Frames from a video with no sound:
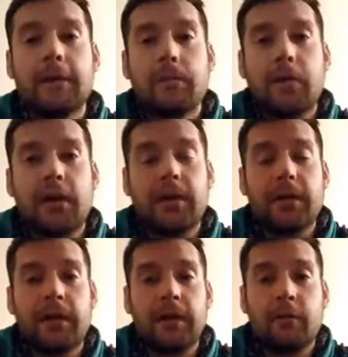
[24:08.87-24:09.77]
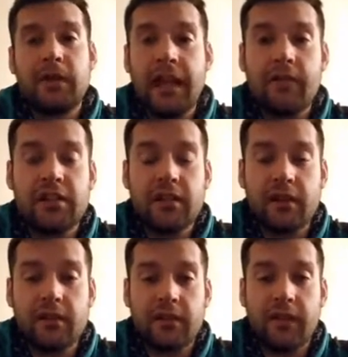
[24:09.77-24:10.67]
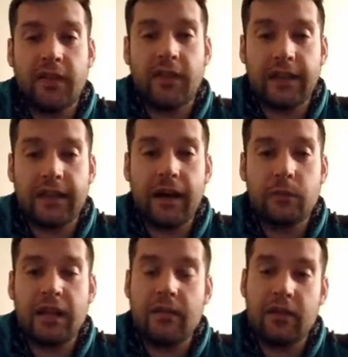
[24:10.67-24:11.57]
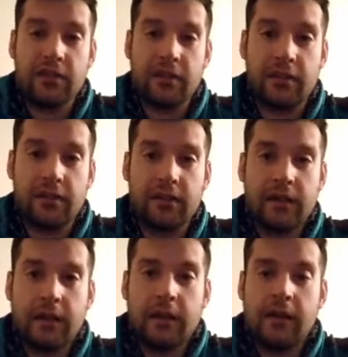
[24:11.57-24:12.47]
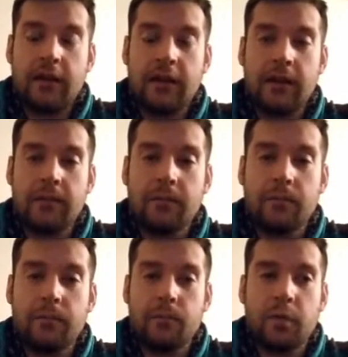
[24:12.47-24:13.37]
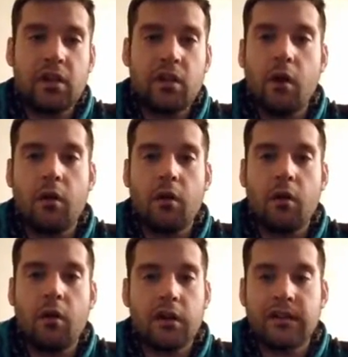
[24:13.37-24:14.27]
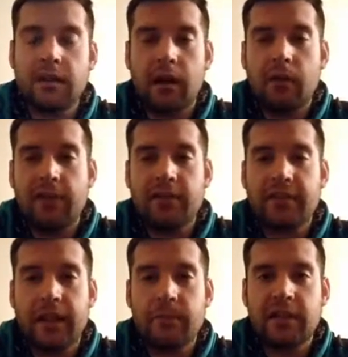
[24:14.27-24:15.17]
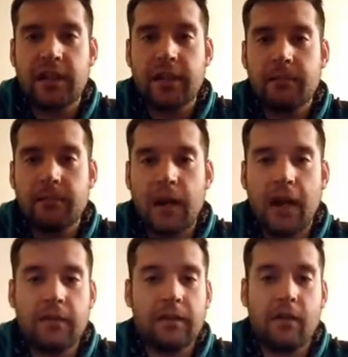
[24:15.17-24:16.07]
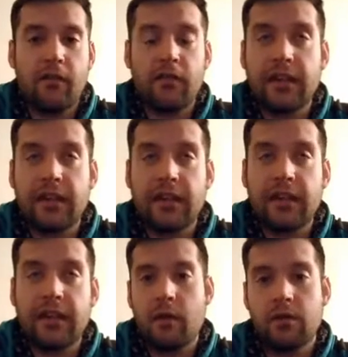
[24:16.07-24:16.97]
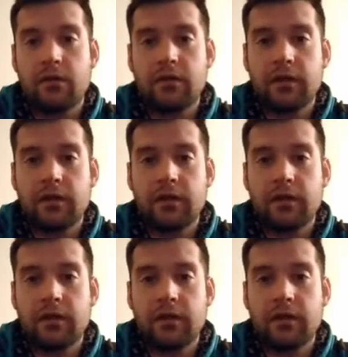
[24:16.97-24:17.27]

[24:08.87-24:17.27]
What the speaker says: But we have each other. Thank God we have each other. We all woke around the same time. I'll never forget when I awoke.